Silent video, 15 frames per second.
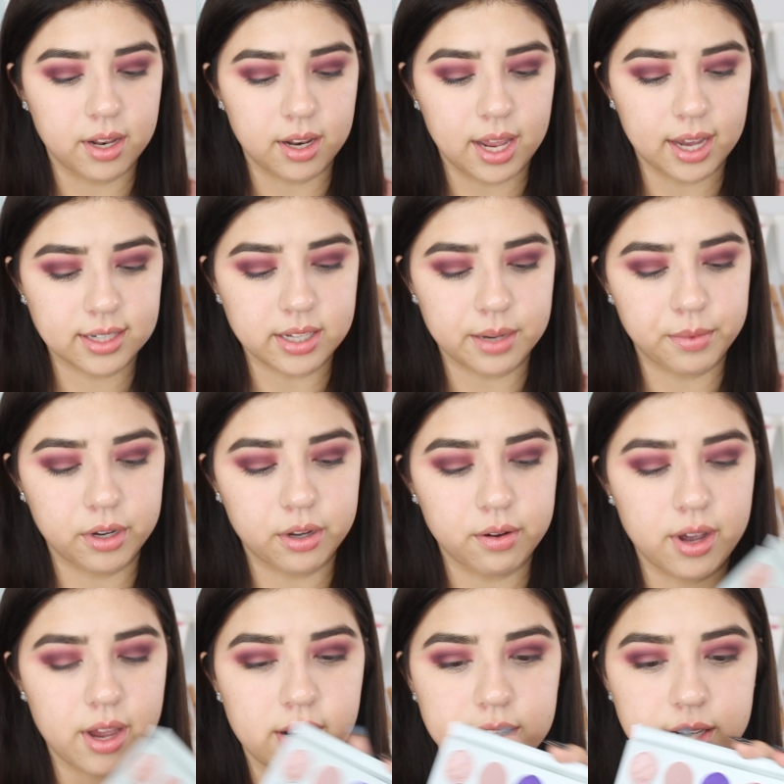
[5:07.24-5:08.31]
Next, I'm going to go
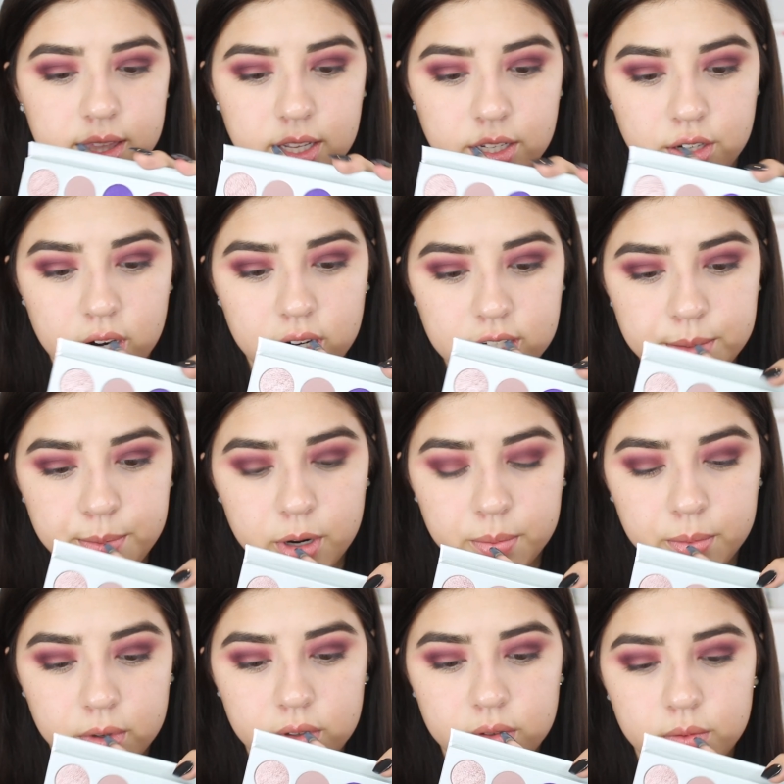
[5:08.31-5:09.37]
ahead and take the darkest
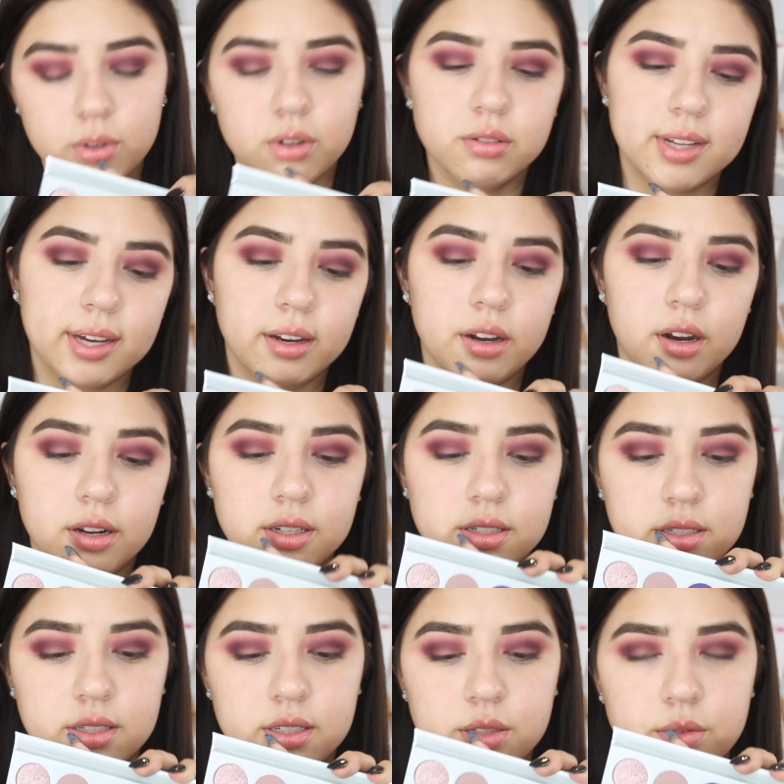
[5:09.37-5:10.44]
purple. Well, second
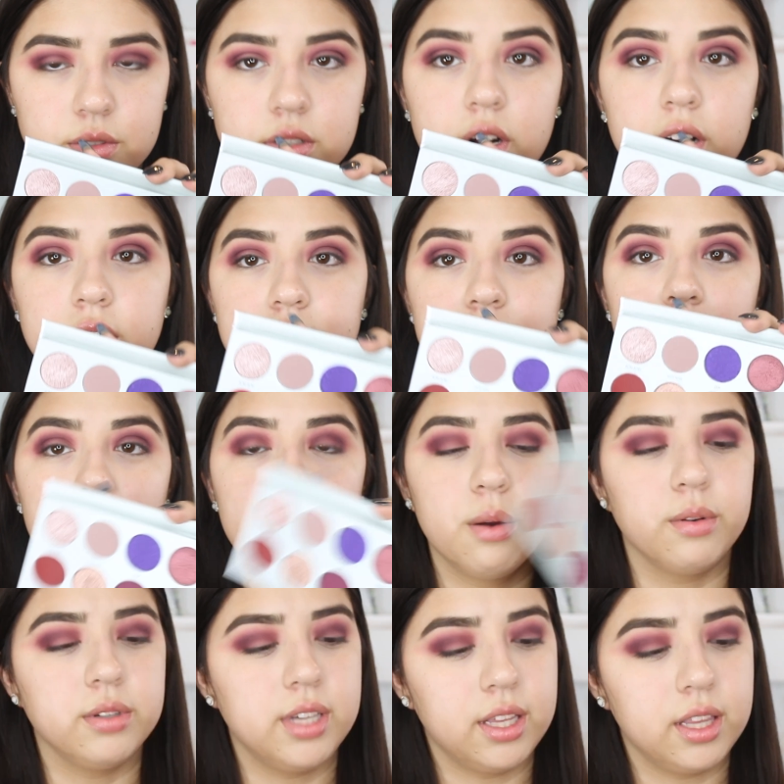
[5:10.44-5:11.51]
darkest, because this one's darkest.
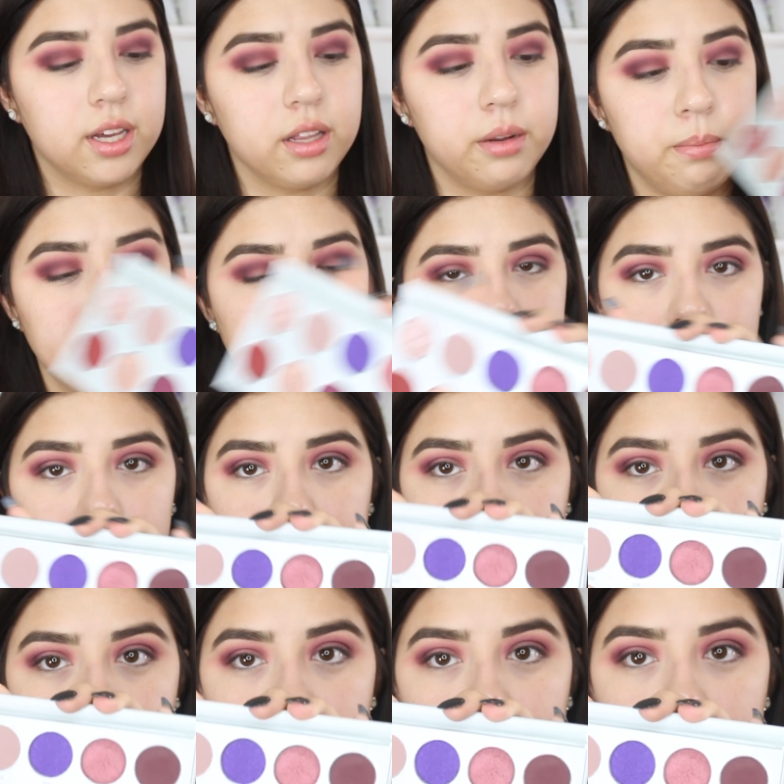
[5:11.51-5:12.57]
We're taking the color Mystic,
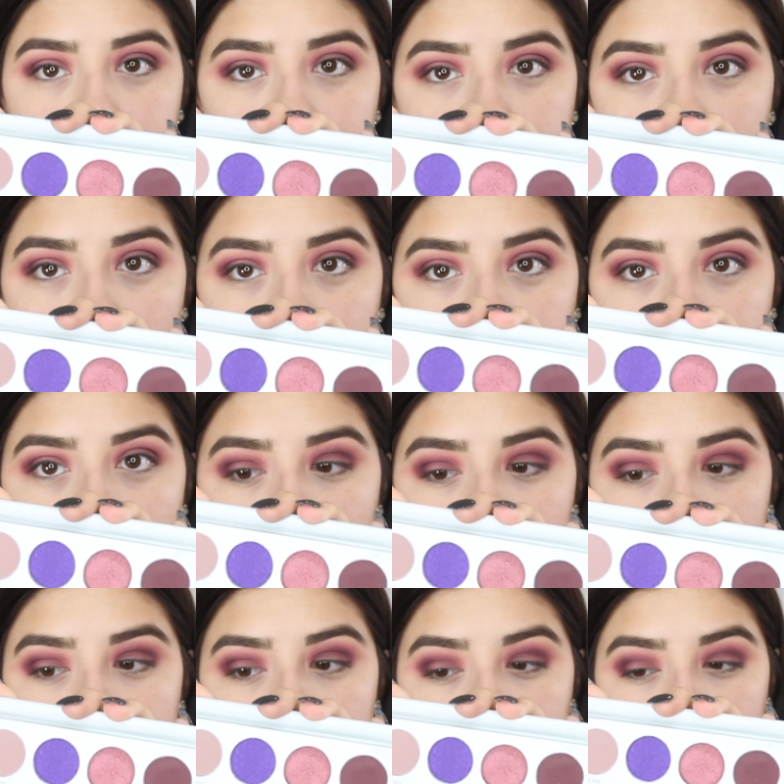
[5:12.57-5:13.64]
which is this top
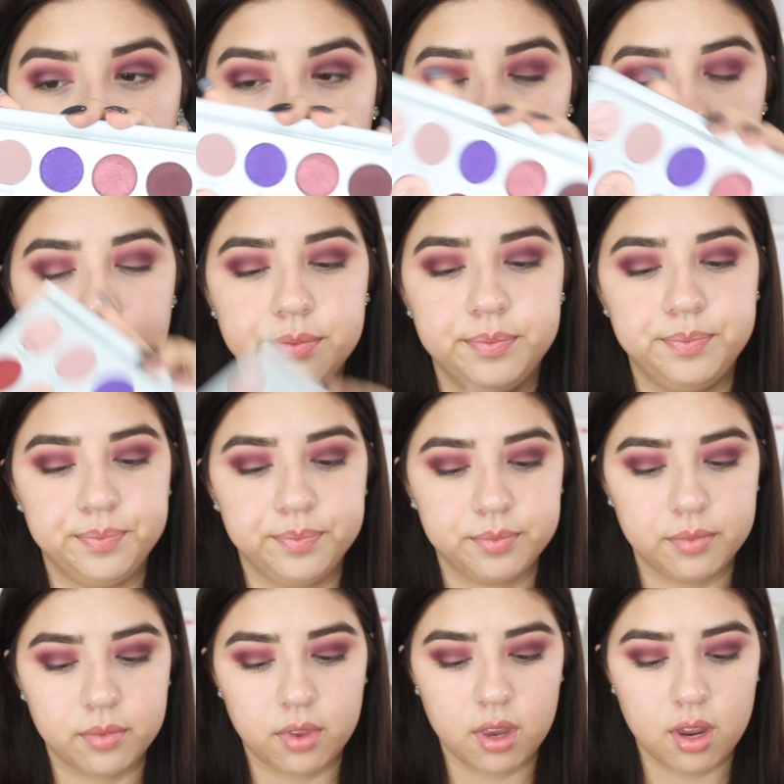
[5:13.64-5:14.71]
color right here.
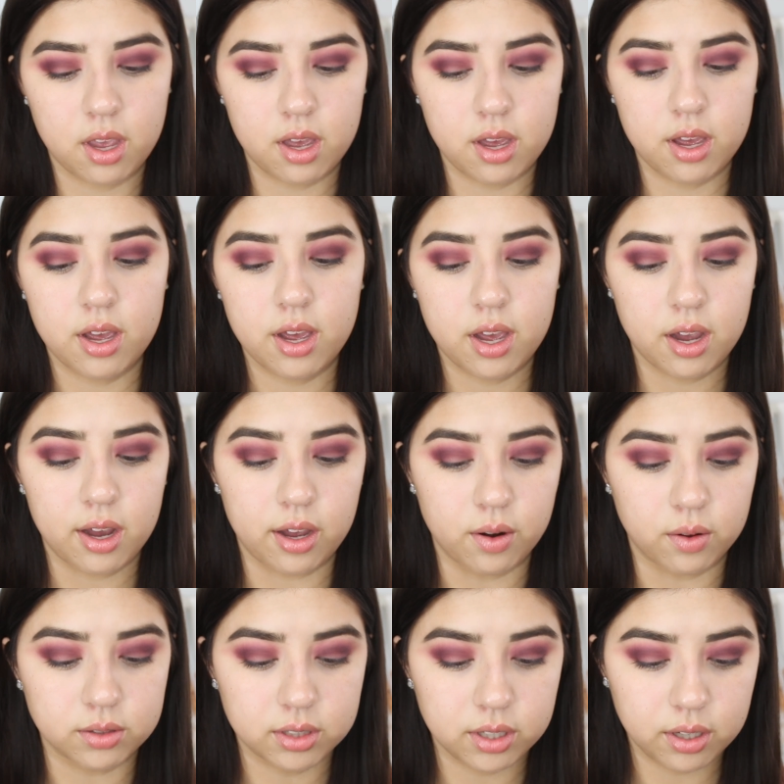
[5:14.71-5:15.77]
And
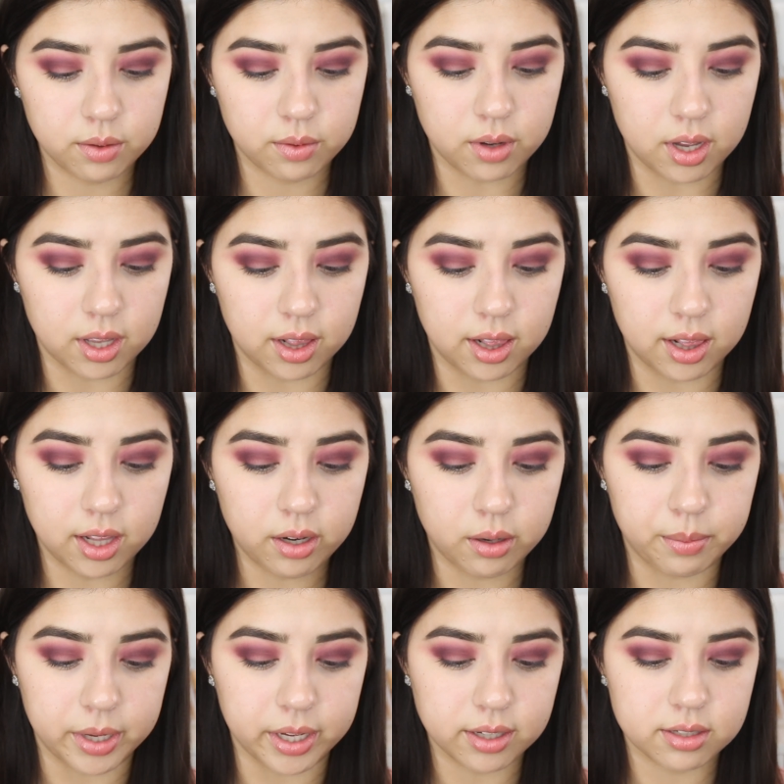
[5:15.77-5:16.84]
only a
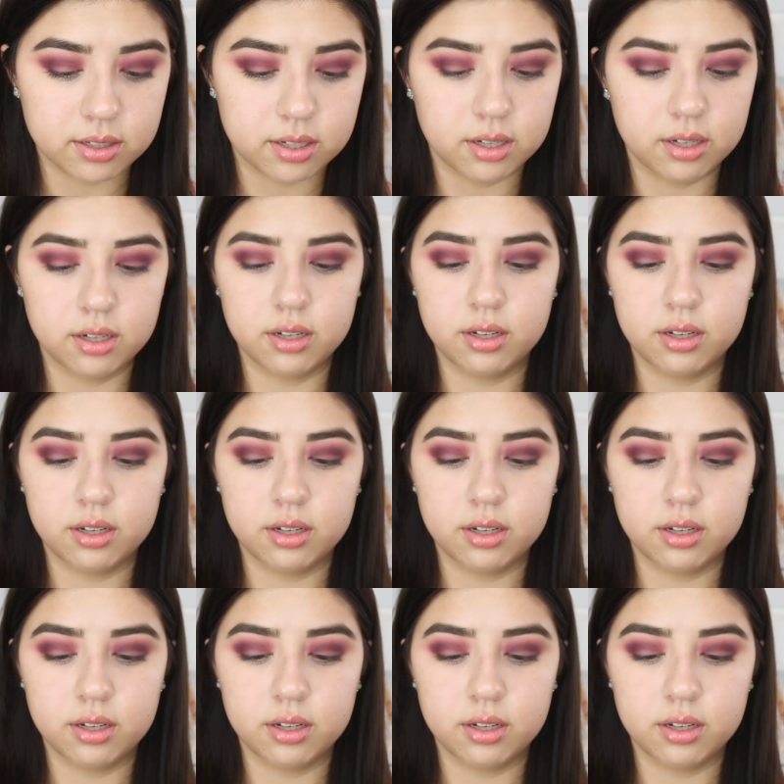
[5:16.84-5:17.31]
little bit,